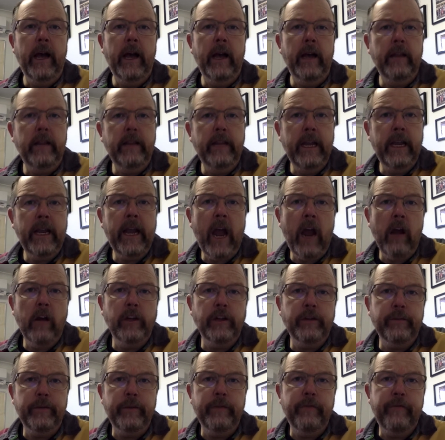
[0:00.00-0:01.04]
The
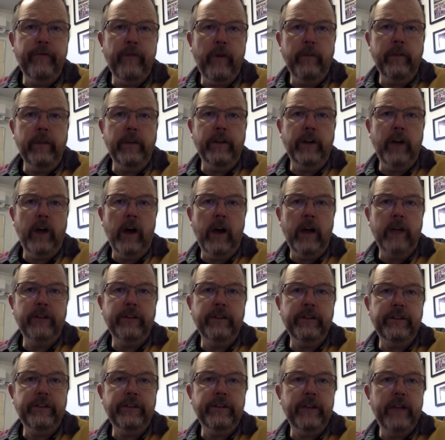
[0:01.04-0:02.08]
encouragement from the
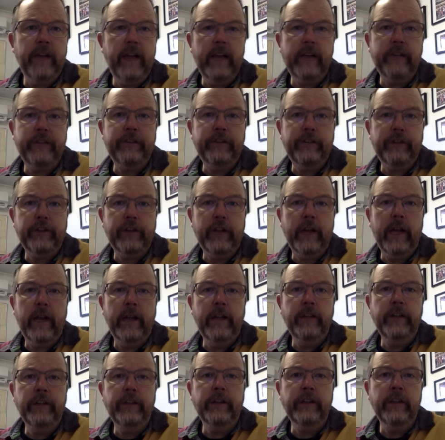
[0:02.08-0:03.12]
diocese hasn't
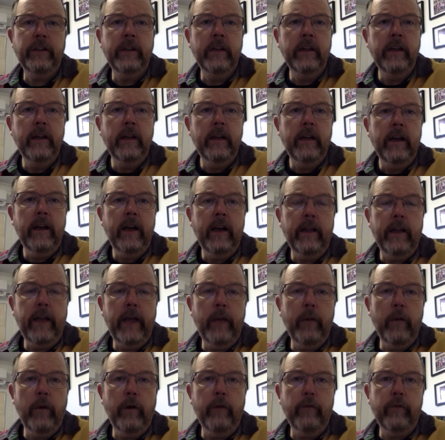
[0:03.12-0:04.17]
changed. They
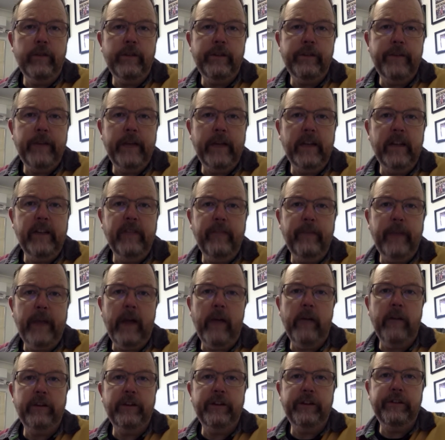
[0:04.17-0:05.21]
want respective
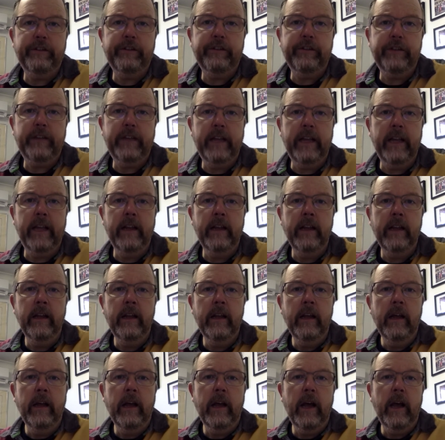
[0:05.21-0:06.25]
parishes to get
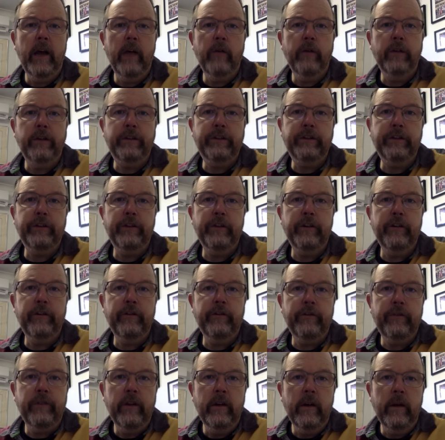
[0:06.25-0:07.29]
a
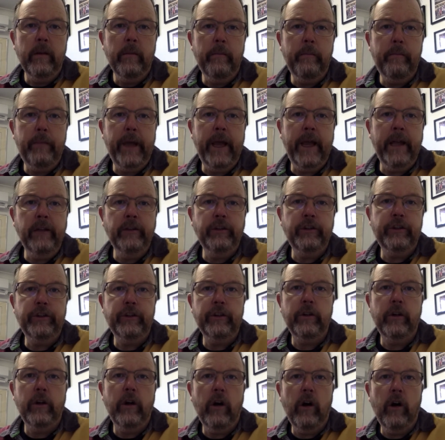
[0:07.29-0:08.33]
reserve
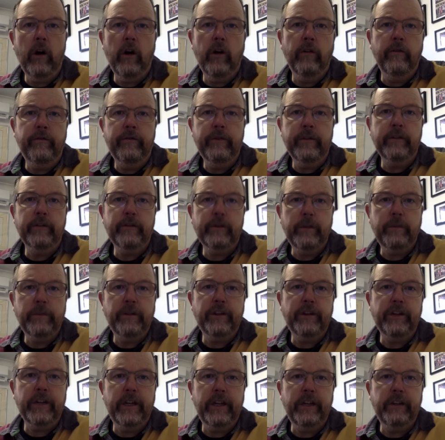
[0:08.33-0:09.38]
bench of scripture
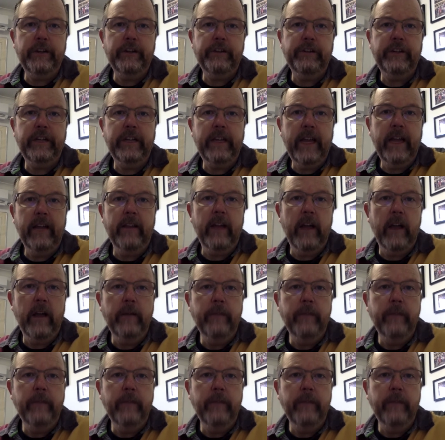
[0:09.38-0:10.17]
teachers together.